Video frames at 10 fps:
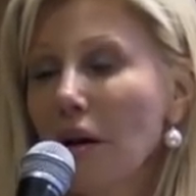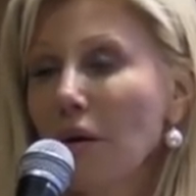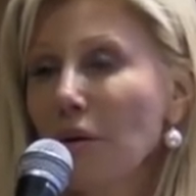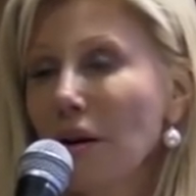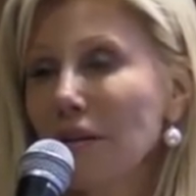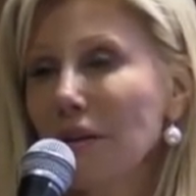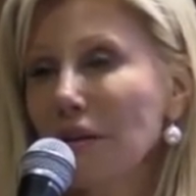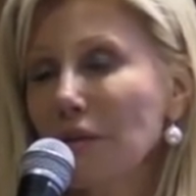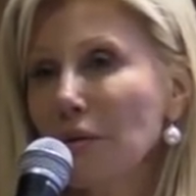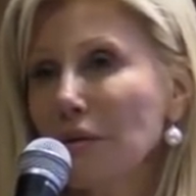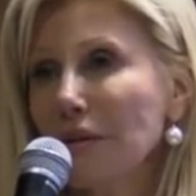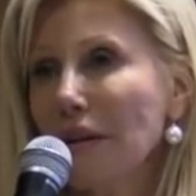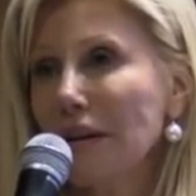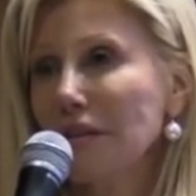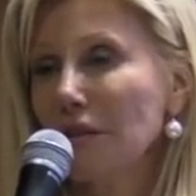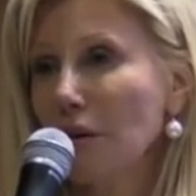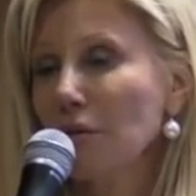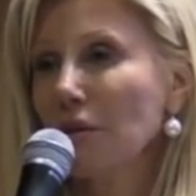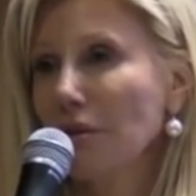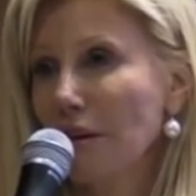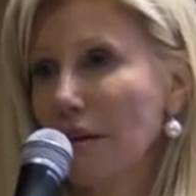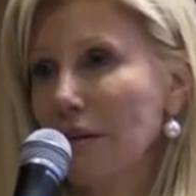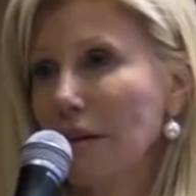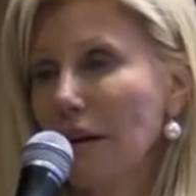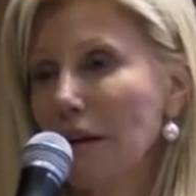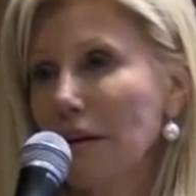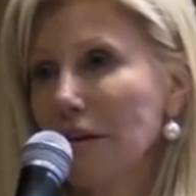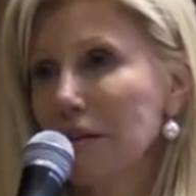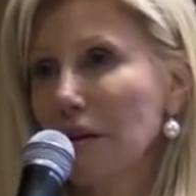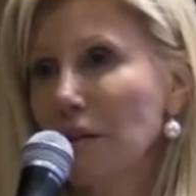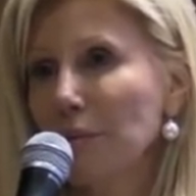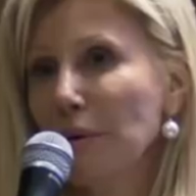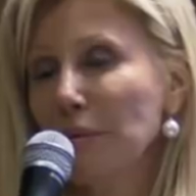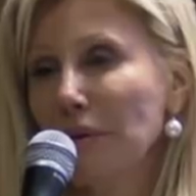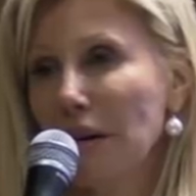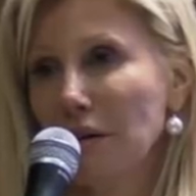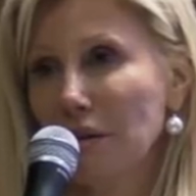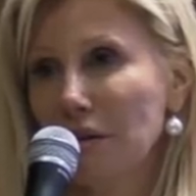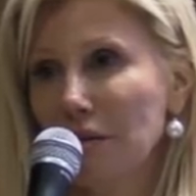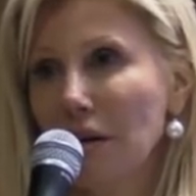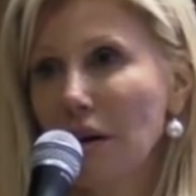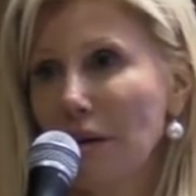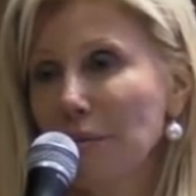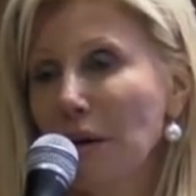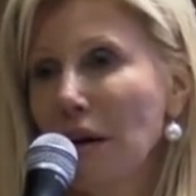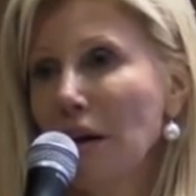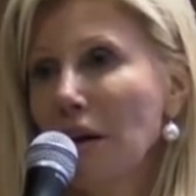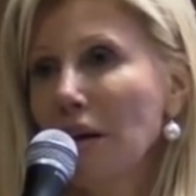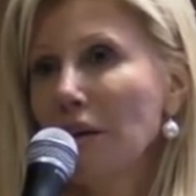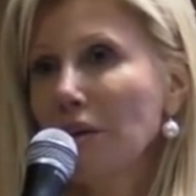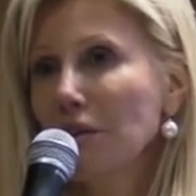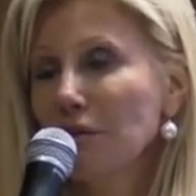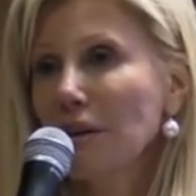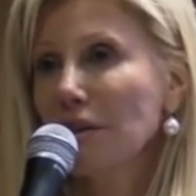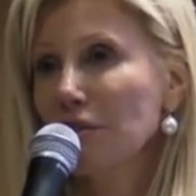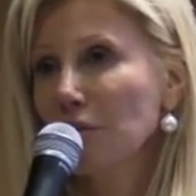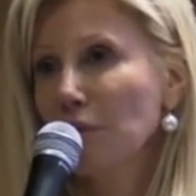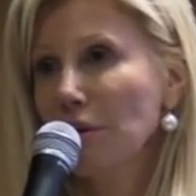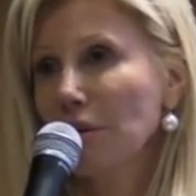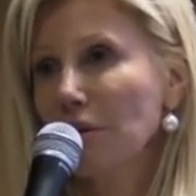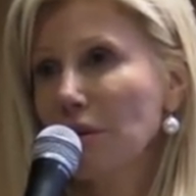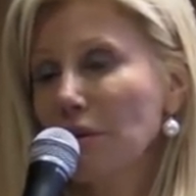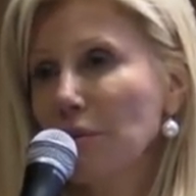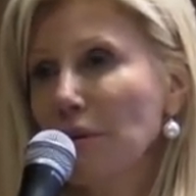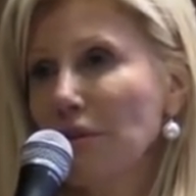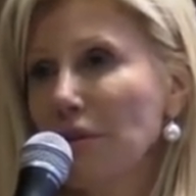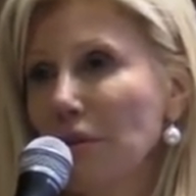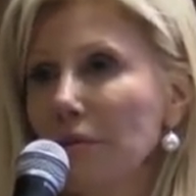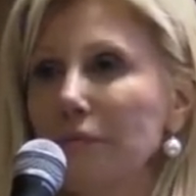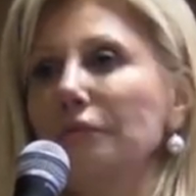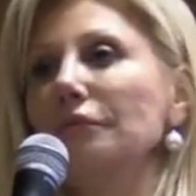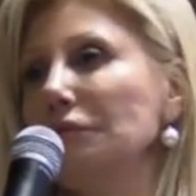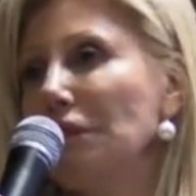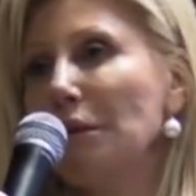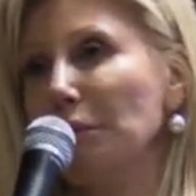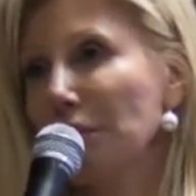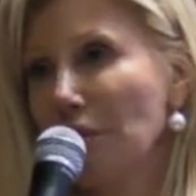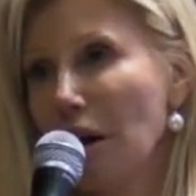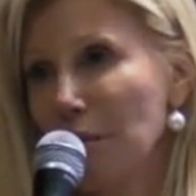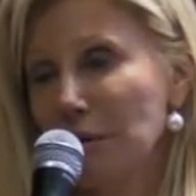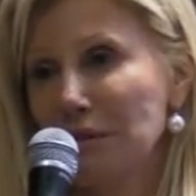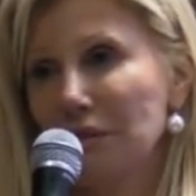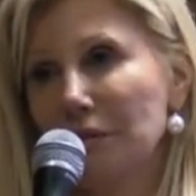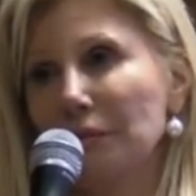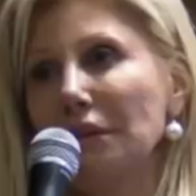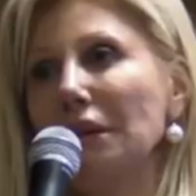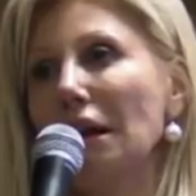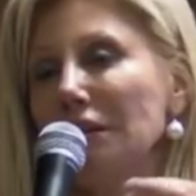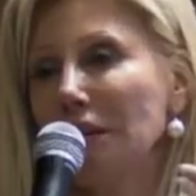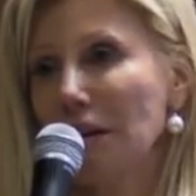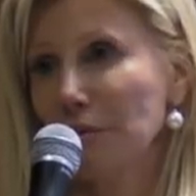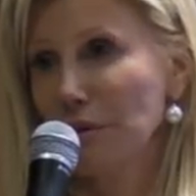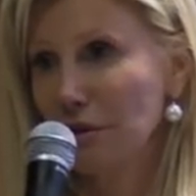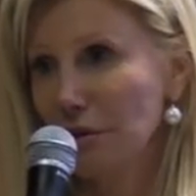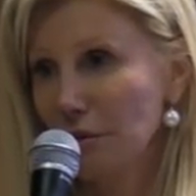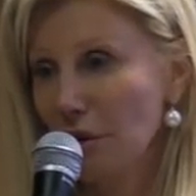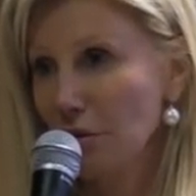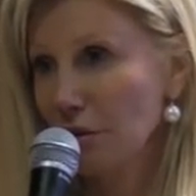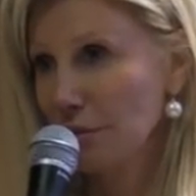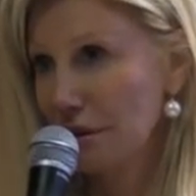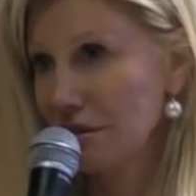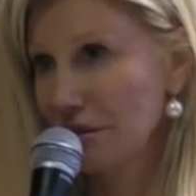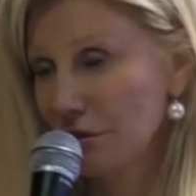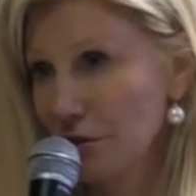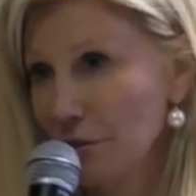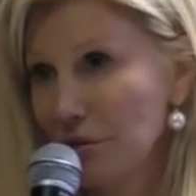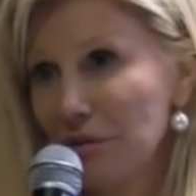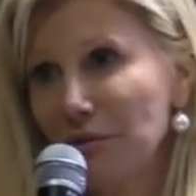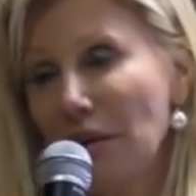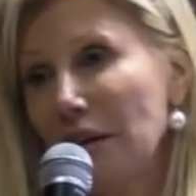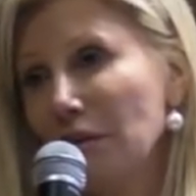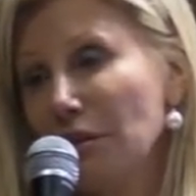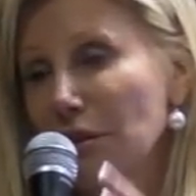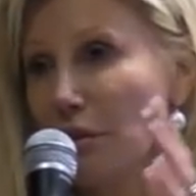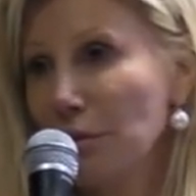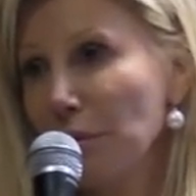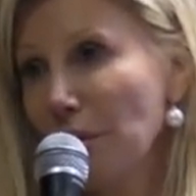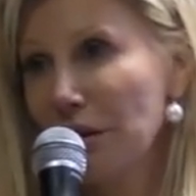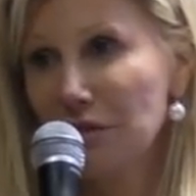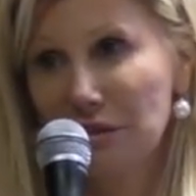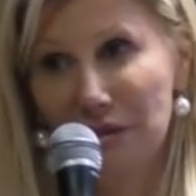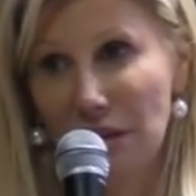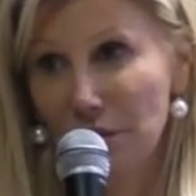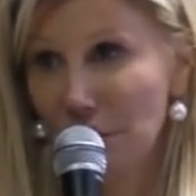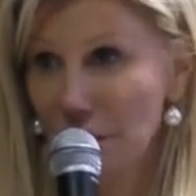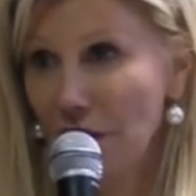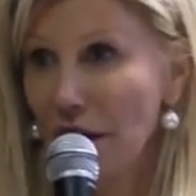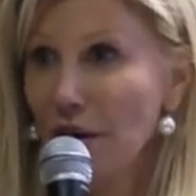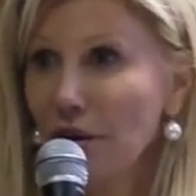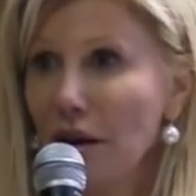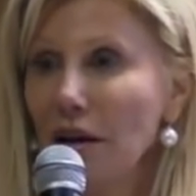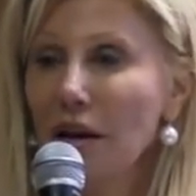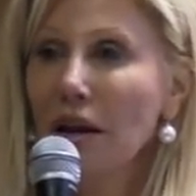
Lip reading: Well, you know, that's a local thing, and I tell people that all the time. You need to work with your Chamber of Commerce, get together with your local business groups, find all the corporations that are in your area,